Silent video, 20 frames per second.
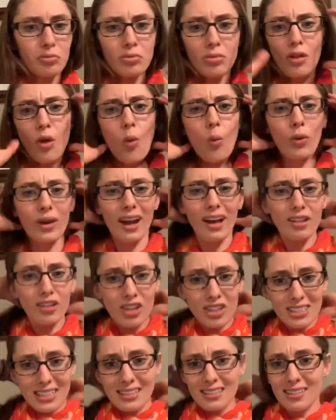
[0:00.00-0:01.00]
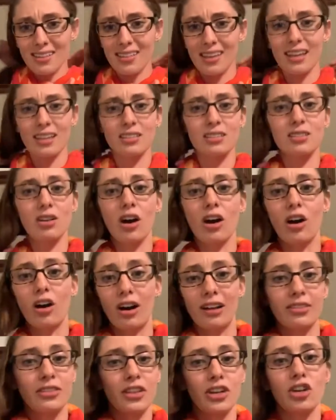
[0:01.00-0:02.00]
when I looked into this,
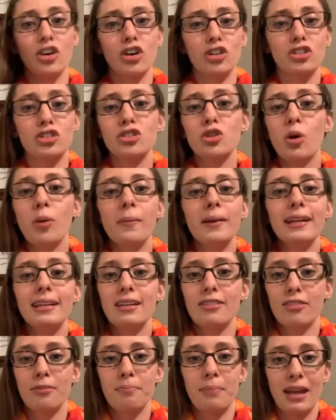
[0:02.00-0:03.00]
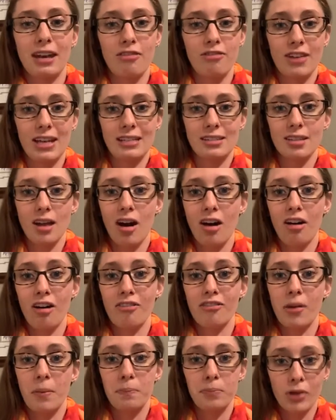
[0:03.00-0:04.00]
there are so many different benefits
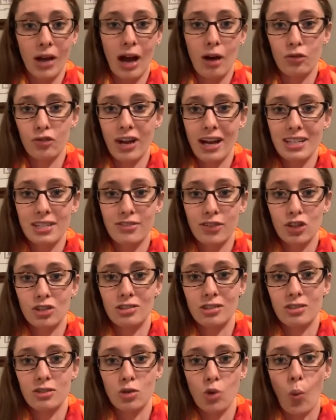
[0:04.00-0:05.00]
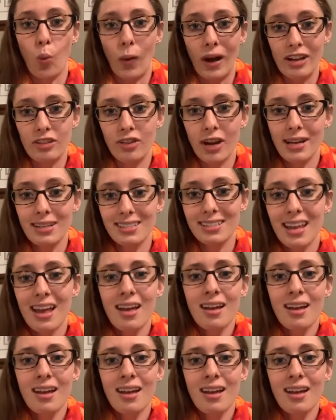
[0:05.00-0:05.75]
of brown rice versus white rice.